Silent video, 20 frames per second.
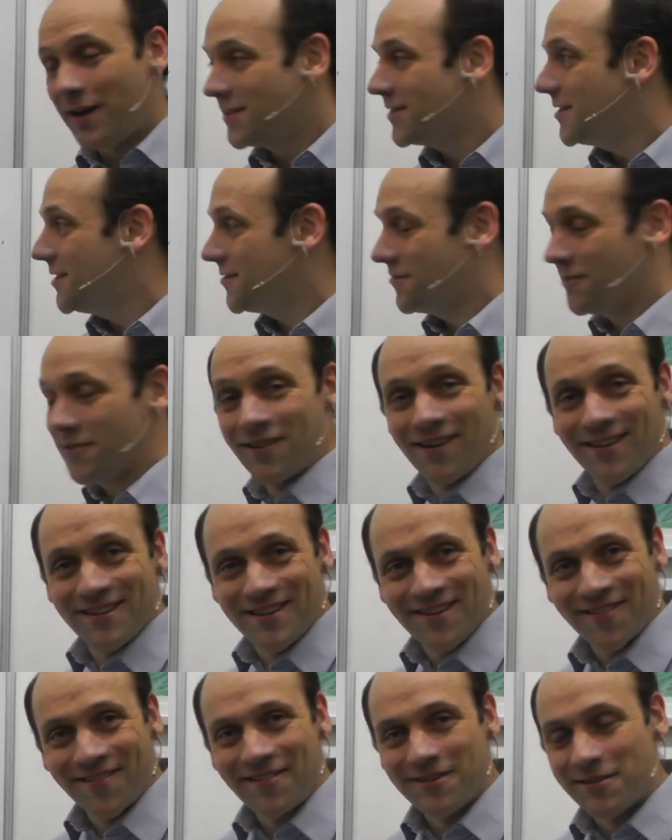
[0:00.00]
axes are at 90
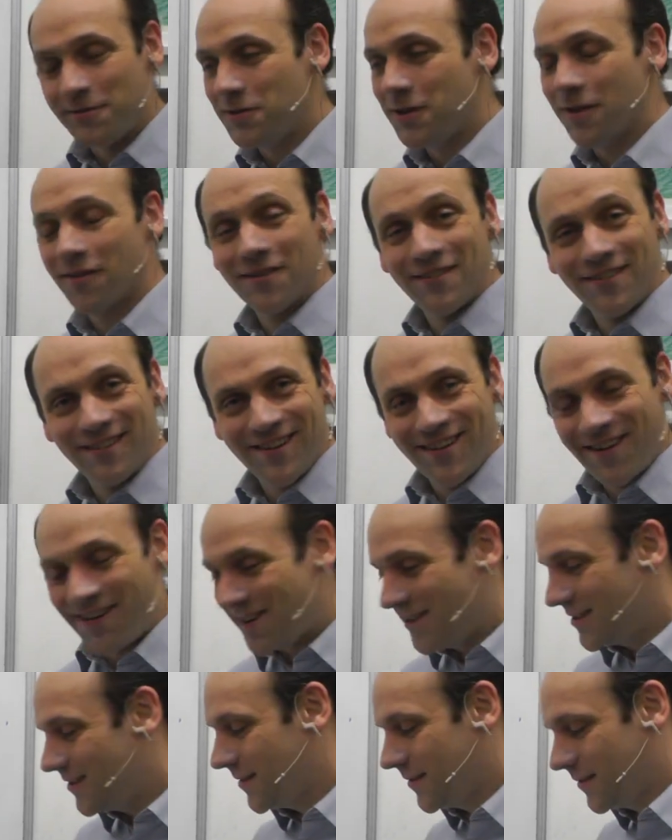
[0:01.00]
degrees to each other.
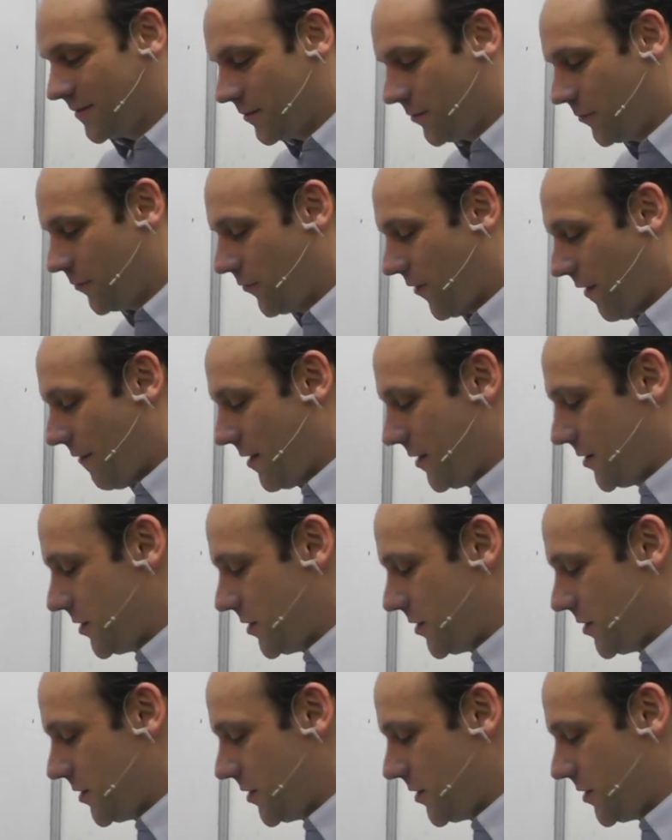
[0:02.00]
Nice. All very